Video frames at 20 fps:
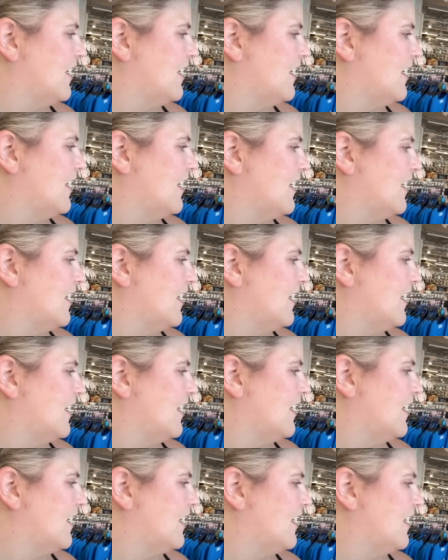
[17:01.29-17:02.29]

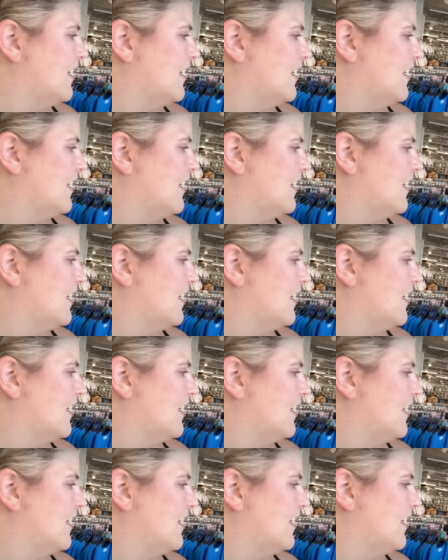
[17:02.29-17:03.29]

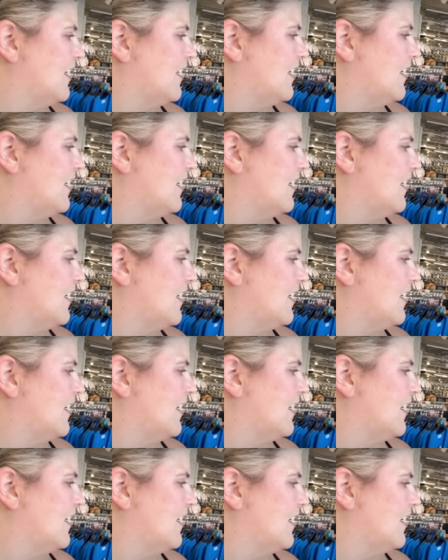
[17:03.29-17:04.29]

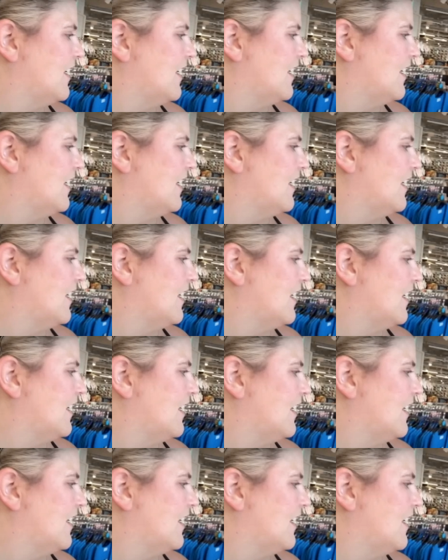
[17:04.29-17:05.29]

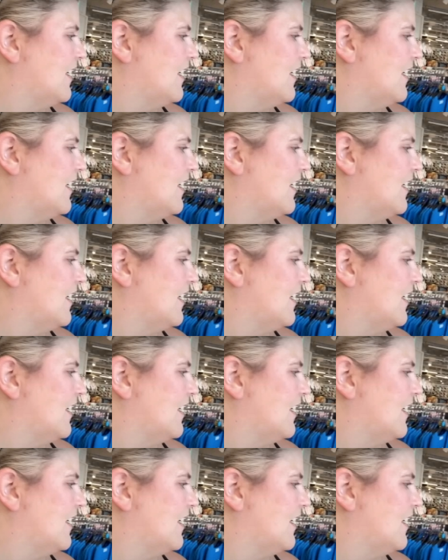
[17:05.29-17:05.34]
No words are spoken by the person on screen.